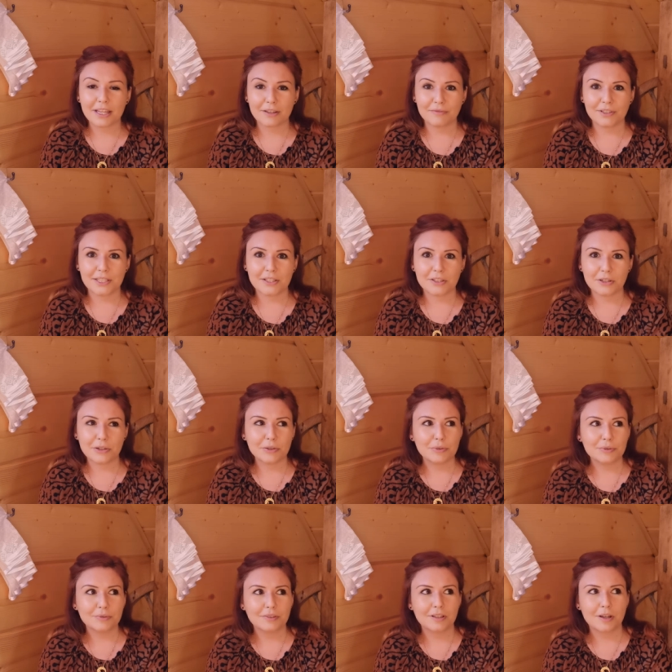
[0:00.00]
make a
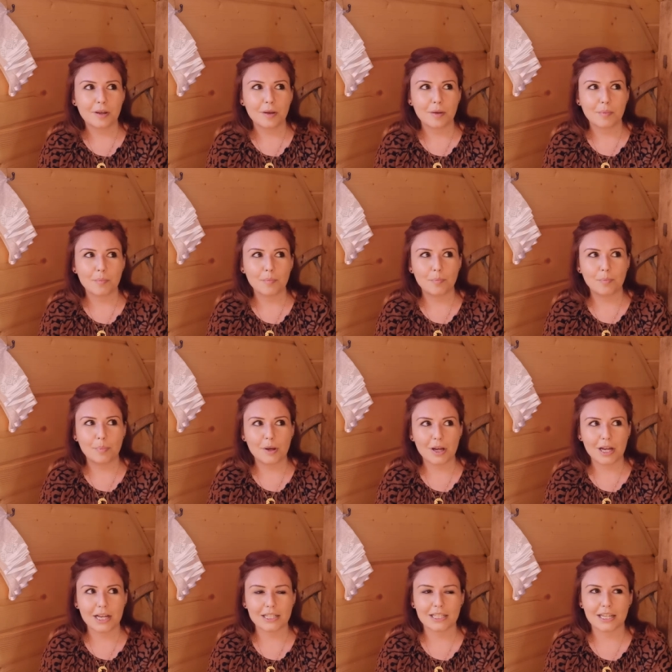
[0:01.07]
video,
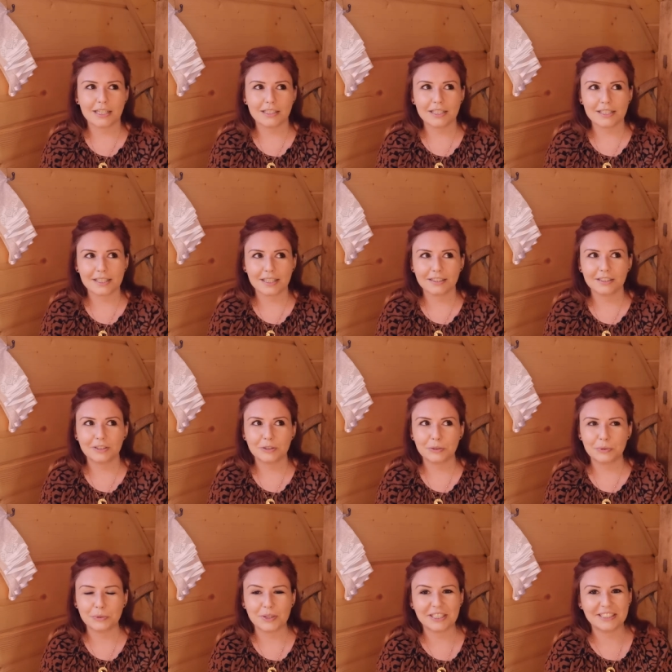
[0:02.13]
but I decided
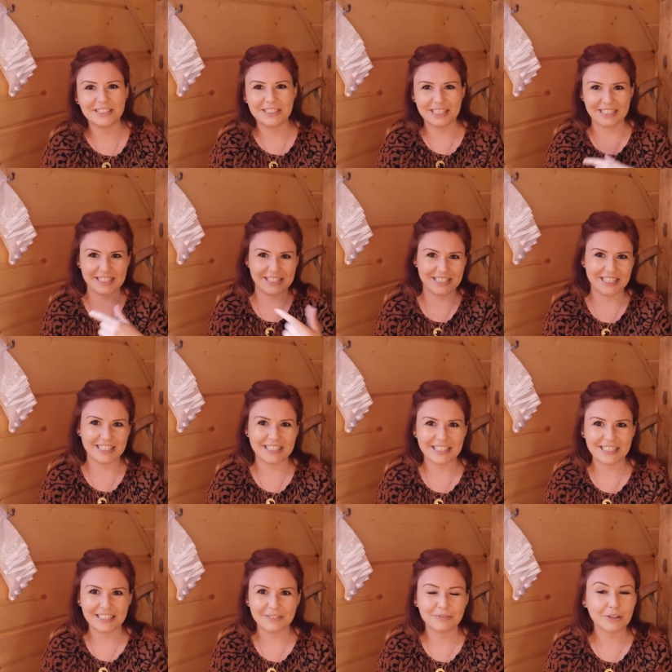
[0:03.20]
to wait next
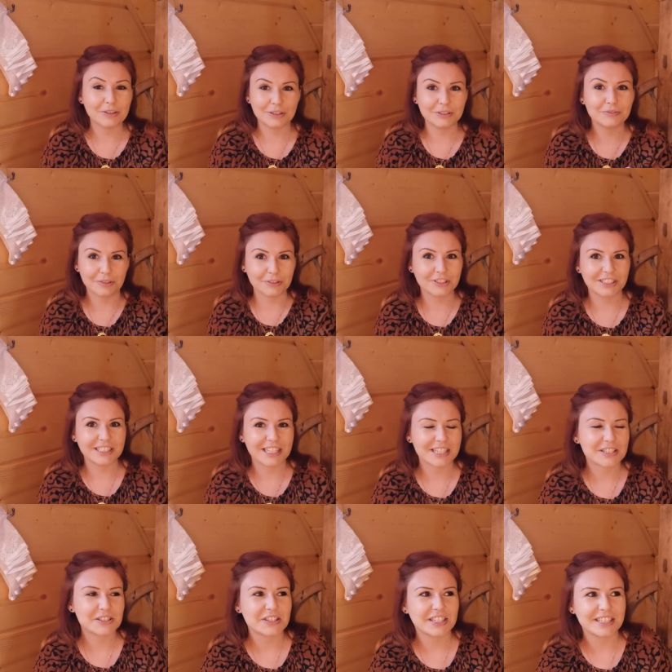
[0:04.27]
year for, for the
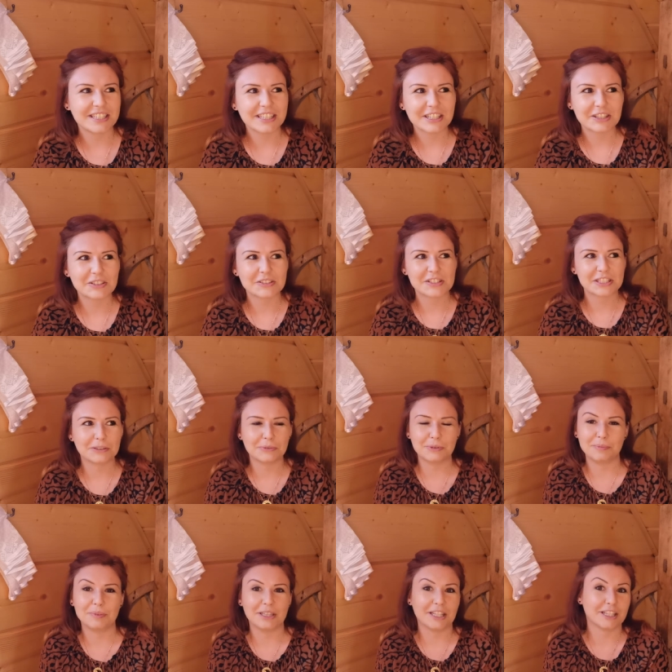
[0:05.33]
next year because it
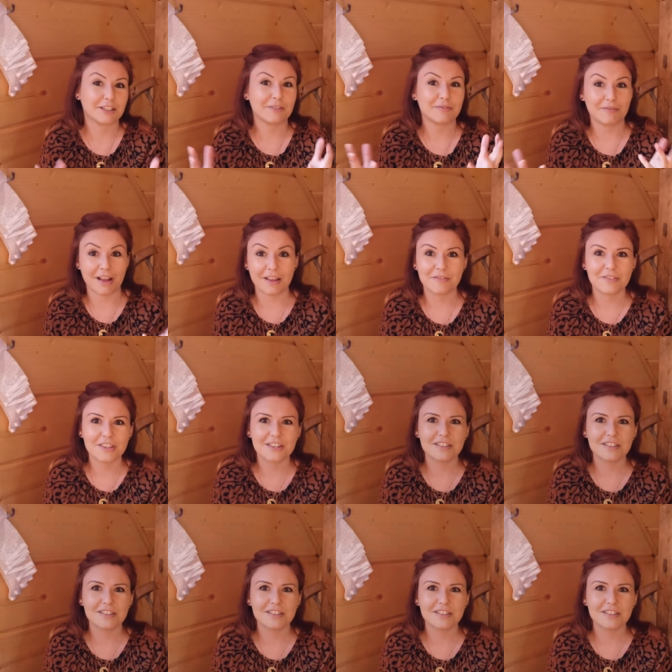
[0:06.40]
will be like five